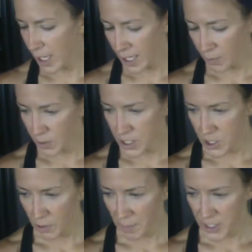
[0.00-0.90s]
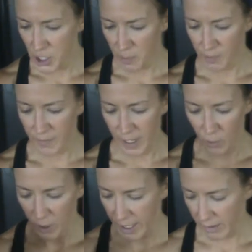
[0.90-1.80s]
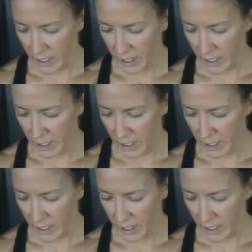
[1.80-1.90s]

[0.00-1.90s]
I was doing my Turbo Fire workout,